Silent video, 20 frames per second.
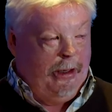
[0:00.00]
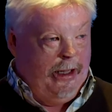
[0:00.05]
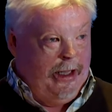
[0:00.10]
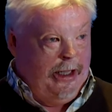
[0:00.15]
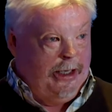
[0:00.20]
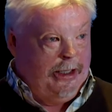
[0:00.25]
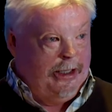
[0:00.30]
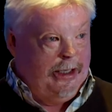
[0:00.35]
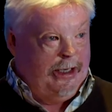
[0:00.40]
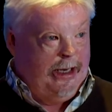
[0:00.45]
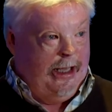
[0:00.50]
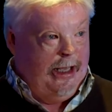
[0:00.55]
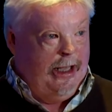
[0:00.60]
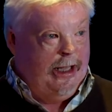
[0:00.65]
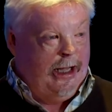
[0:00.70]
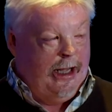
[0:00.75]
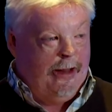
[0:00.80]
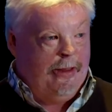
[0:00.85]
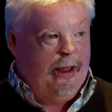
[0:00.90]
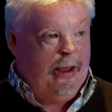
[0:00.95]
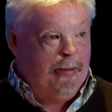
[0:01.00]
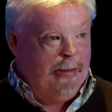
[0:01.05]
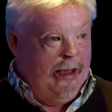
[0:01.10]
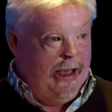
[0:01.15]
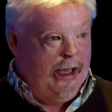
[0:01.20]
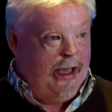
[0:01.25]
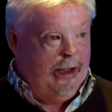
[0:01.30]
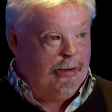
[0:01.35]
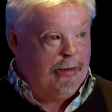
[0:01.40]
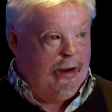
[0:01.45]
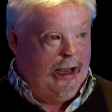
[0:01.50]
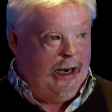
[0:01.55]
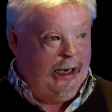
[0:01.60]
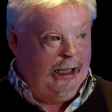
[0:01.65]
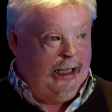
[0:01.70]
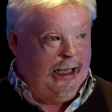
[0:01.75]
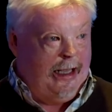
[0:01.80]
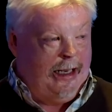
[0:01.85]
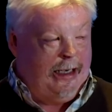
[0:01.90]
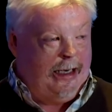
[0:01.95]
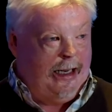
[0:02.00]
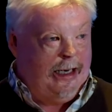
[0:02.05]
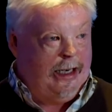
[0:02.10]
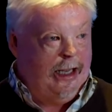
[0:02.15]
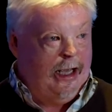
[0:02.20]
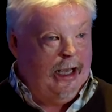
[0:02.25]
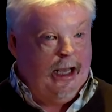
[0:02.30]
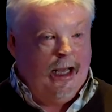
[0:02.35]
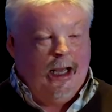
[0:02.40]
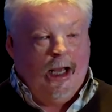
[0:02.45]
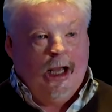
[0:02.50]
playing today and they may get relegated.